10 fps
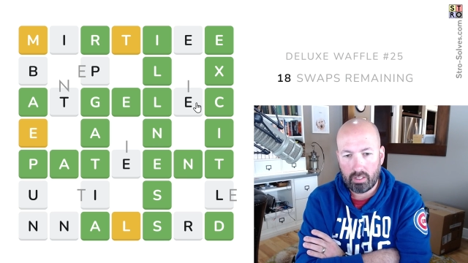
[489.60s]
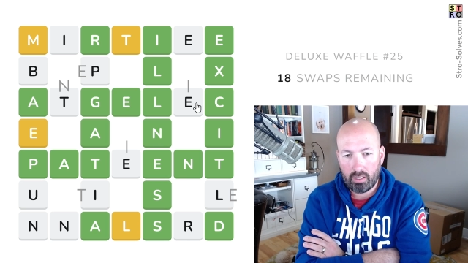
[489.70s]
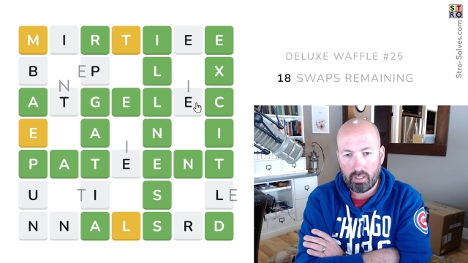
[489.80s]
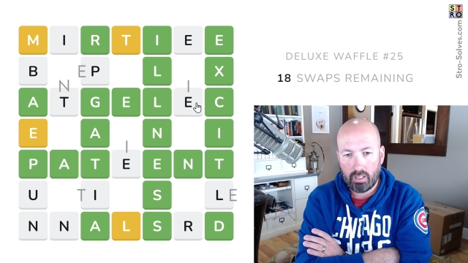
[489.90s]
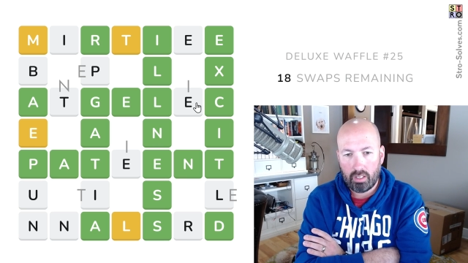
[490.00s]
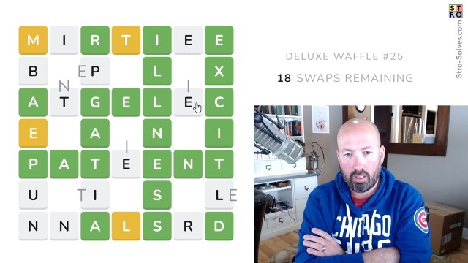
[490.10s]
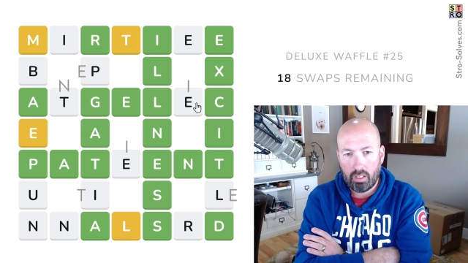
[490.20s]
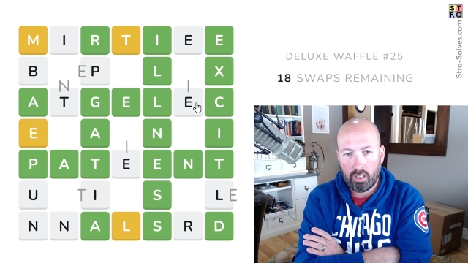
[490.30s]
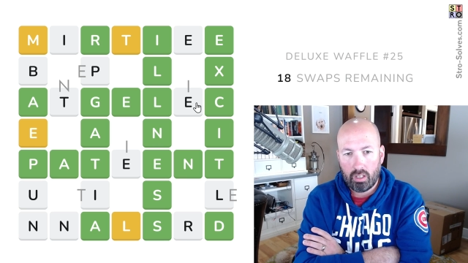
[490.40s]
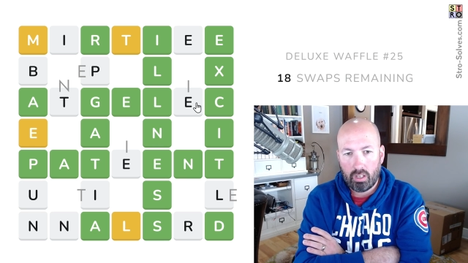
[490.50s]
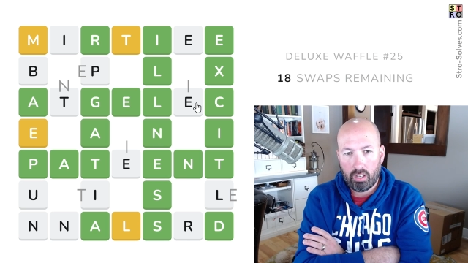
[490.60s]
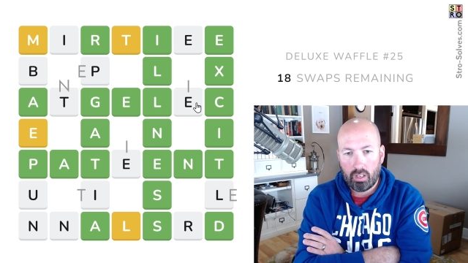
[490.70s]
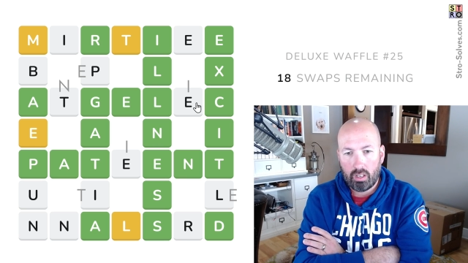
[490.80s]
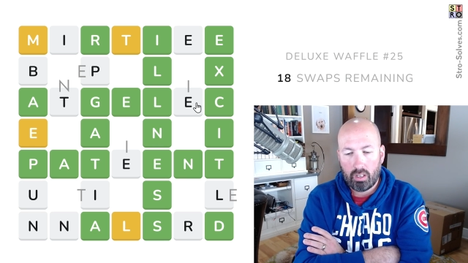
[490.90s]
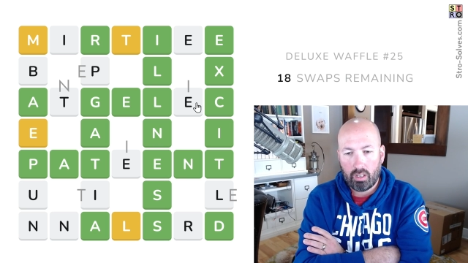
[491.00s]

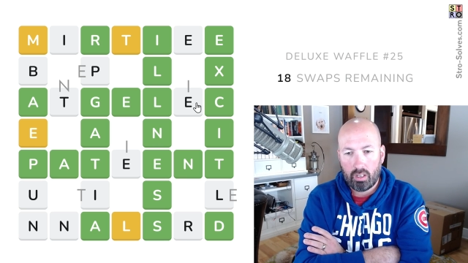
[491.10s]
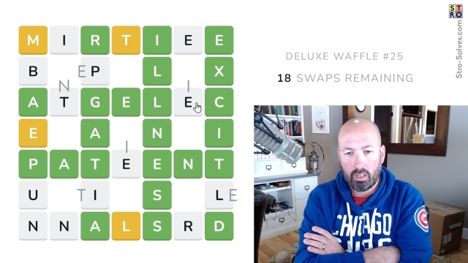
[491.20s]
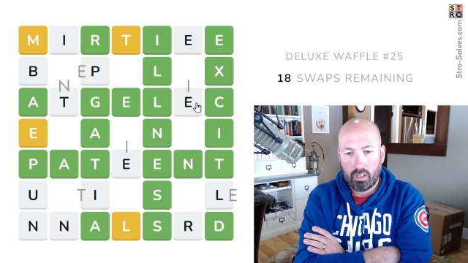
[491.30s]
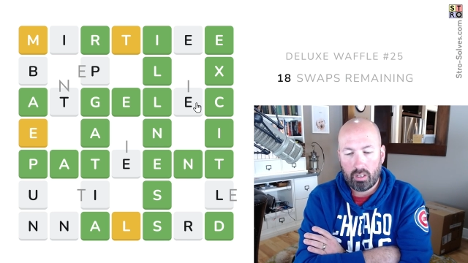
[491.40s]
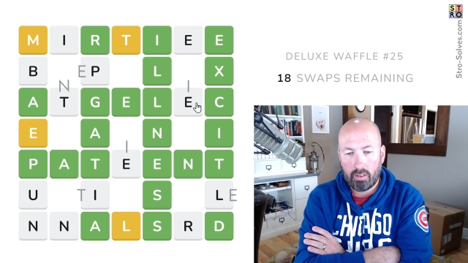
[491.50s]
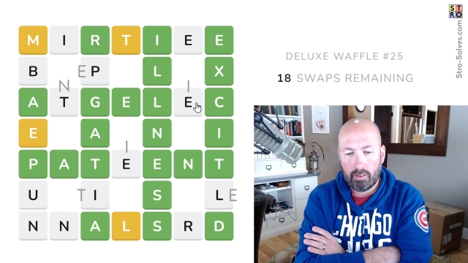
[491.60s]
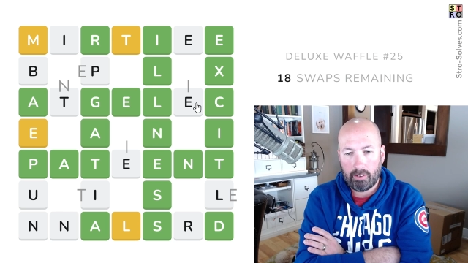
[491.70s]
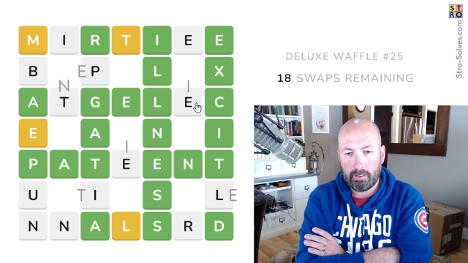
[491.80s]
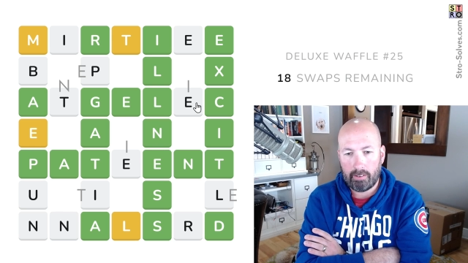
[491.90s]
No one is speaking in this clip.